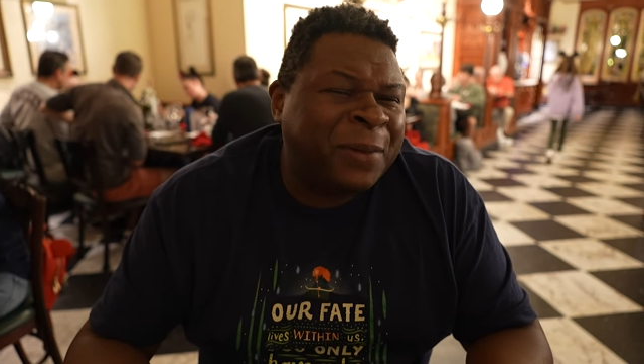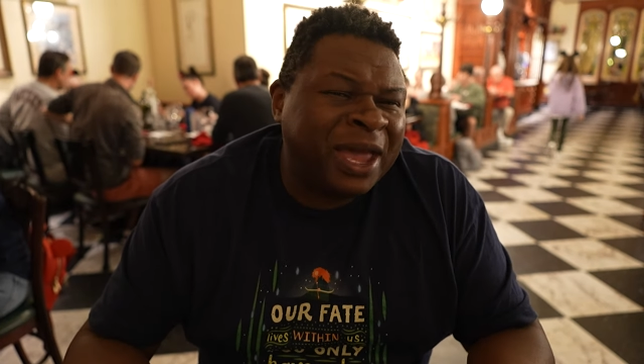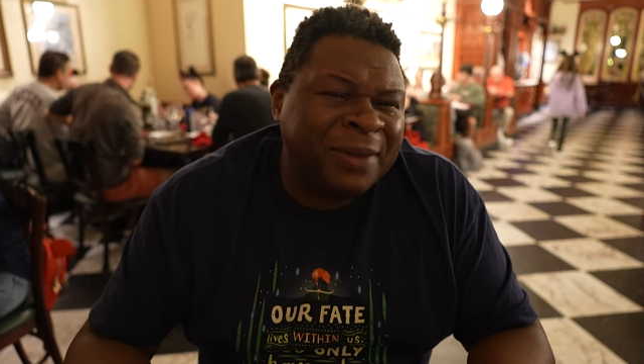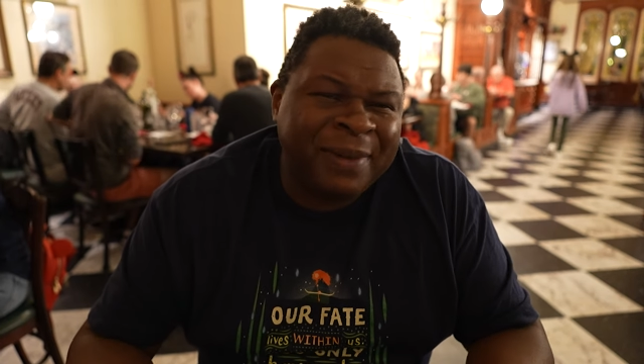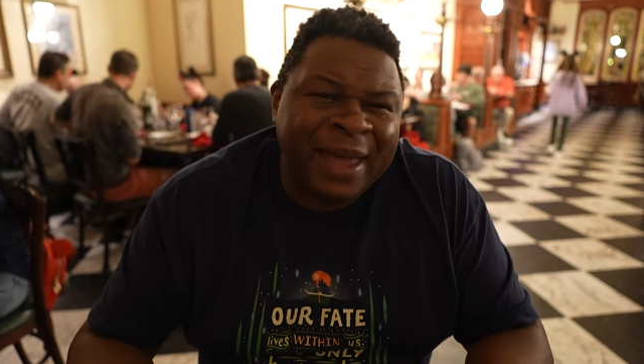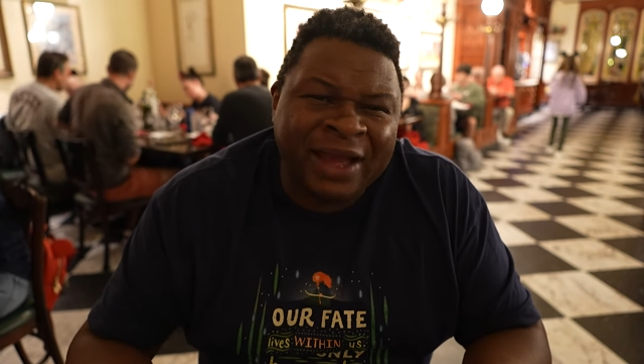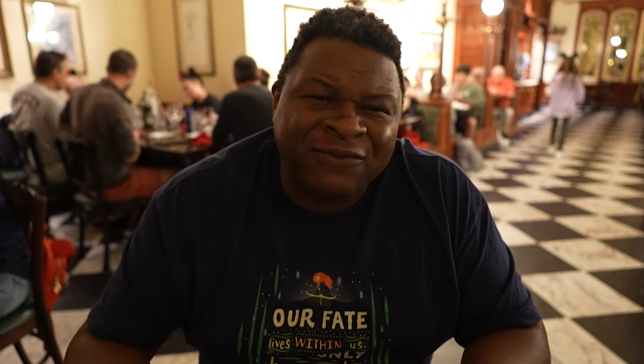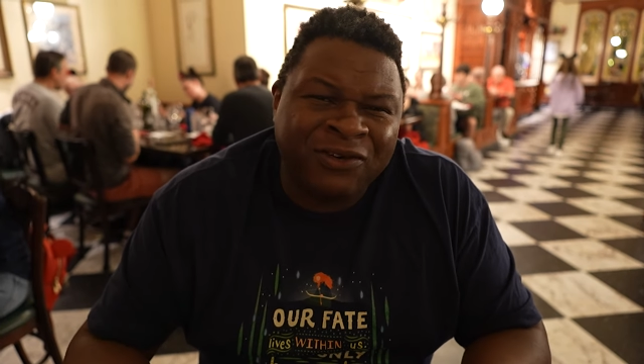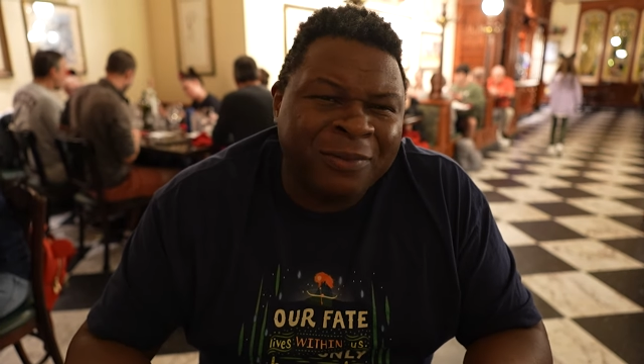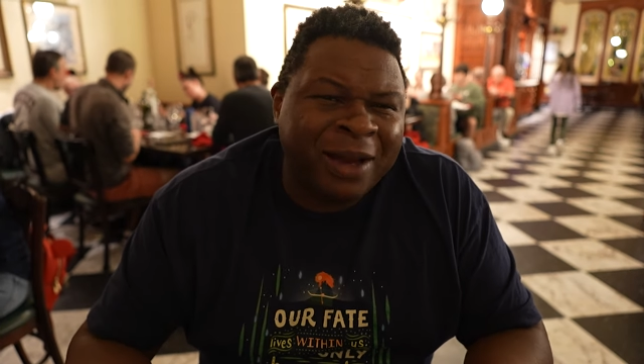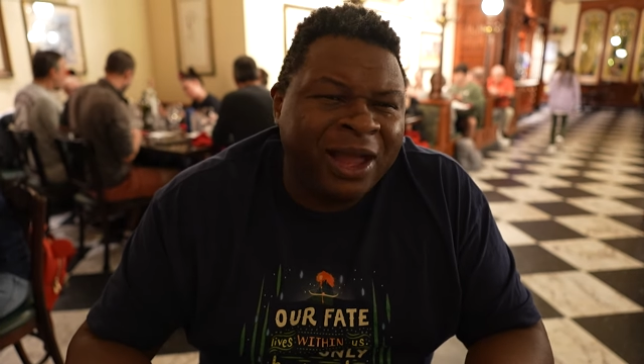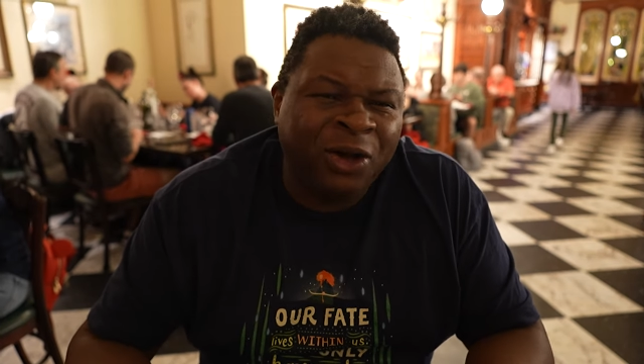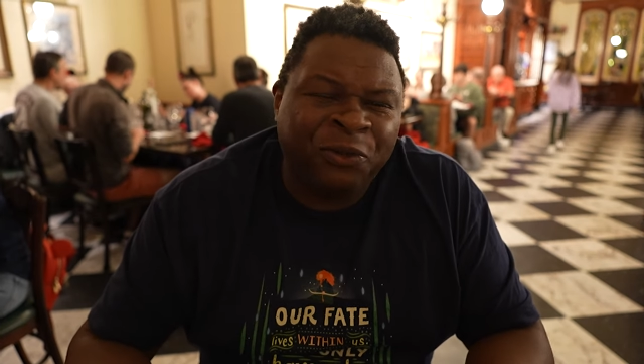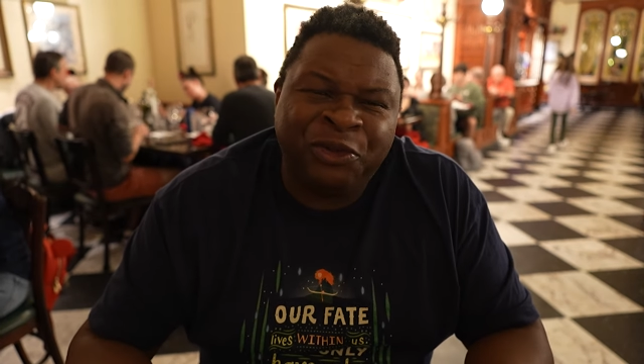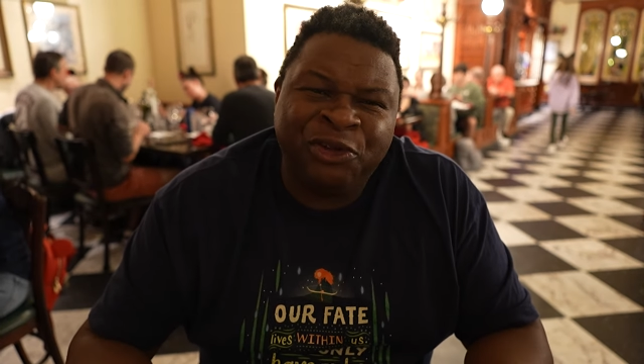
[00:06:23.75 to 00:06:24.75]
payback for my
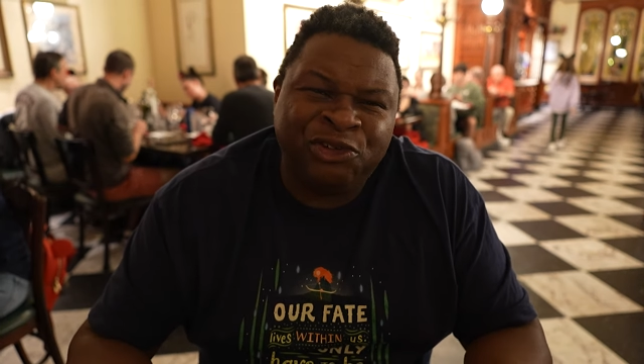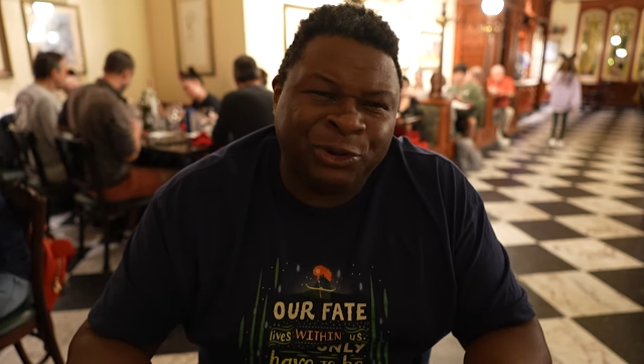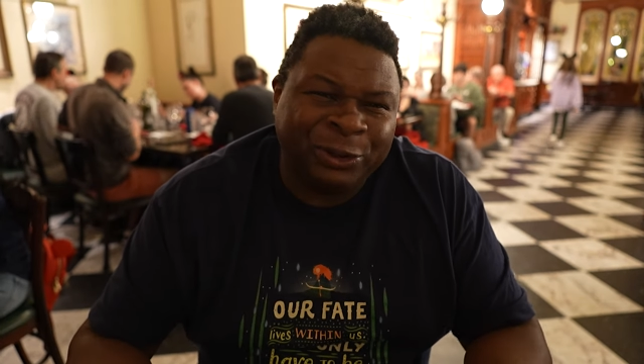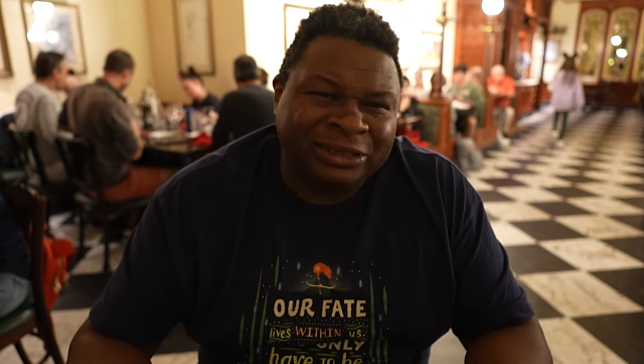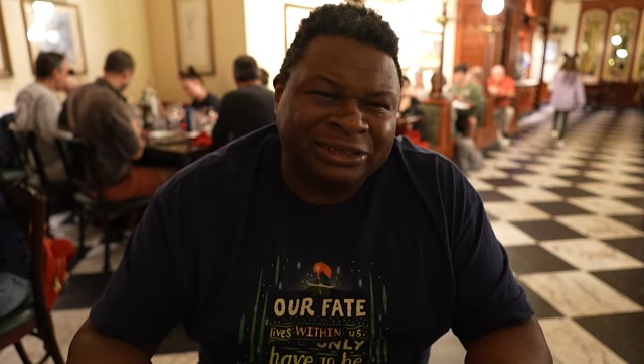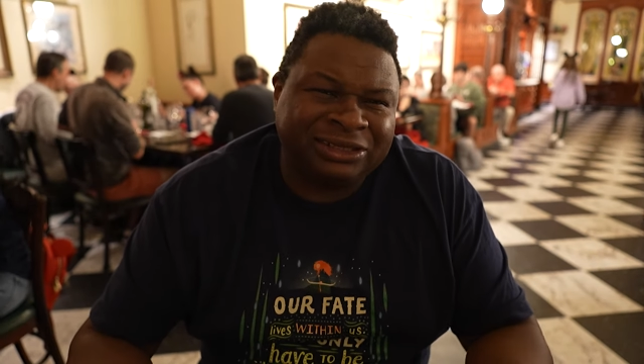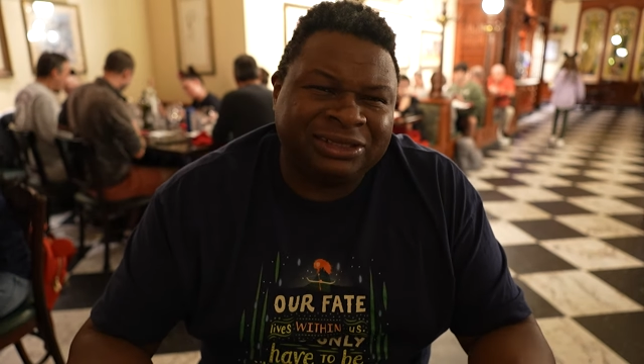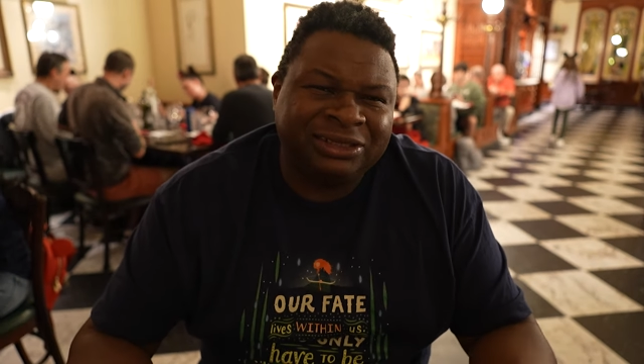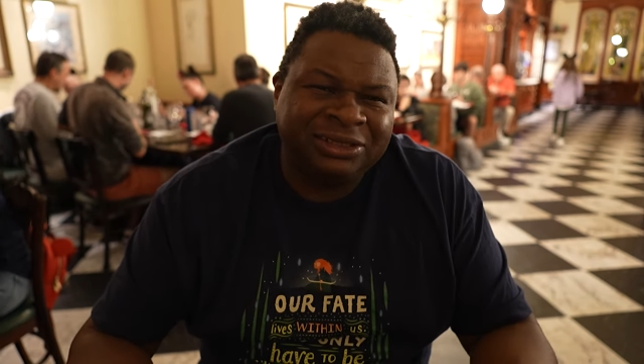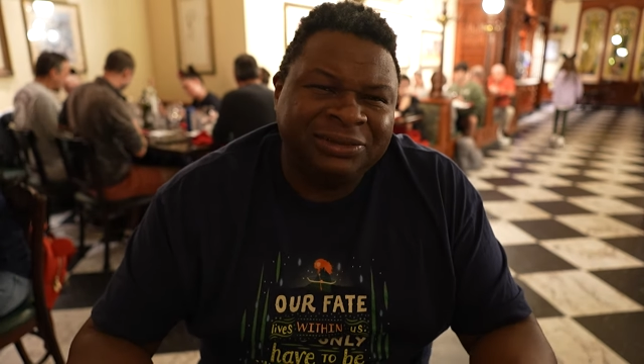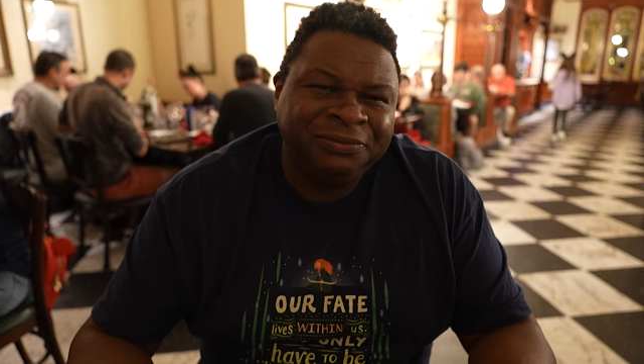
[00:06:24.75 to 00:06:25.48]
healthy choice.